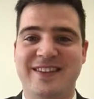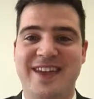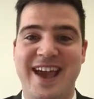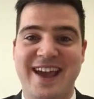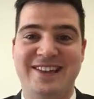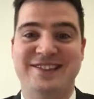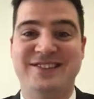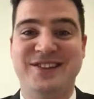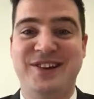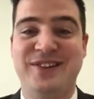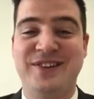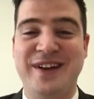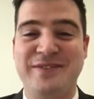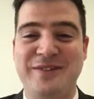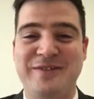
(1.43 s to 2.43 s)
Okay,
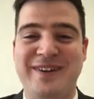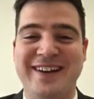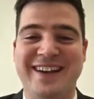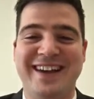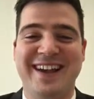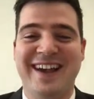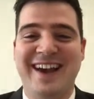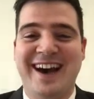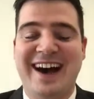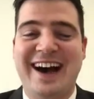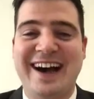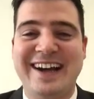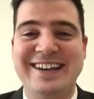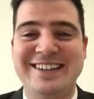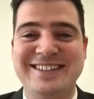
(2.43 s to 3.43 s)
so everybody,
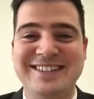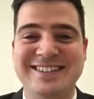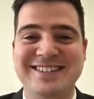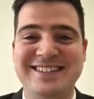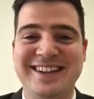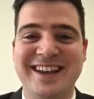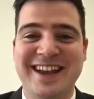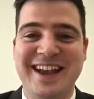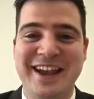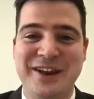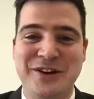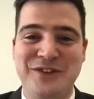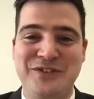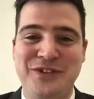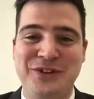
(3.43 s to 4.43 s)
I just
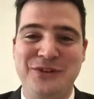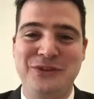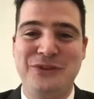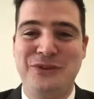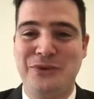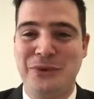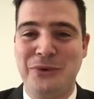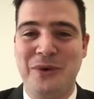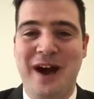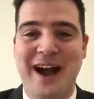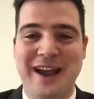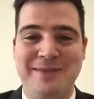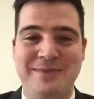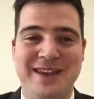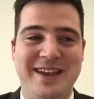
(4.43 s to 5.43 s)
interviewed through
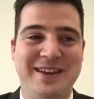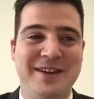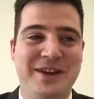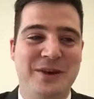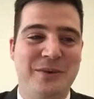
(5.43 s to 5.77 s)
iMeet